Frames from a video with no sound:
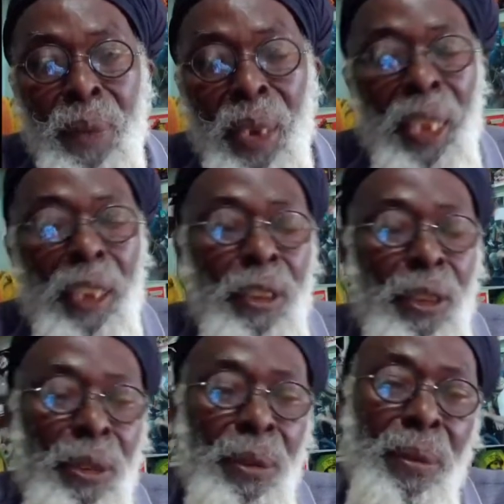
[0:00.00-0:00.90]
I like
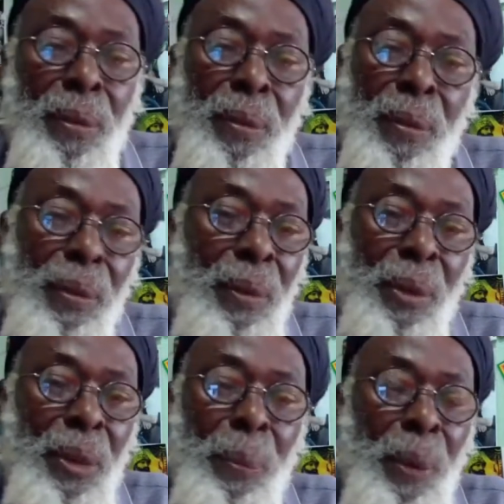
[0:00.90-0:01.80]
you.
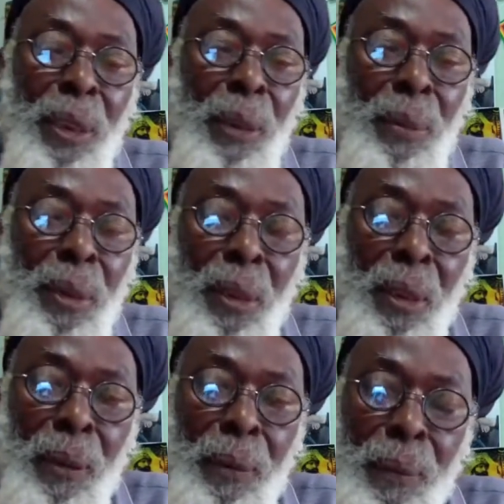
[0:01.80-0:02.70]
Depend on them thing.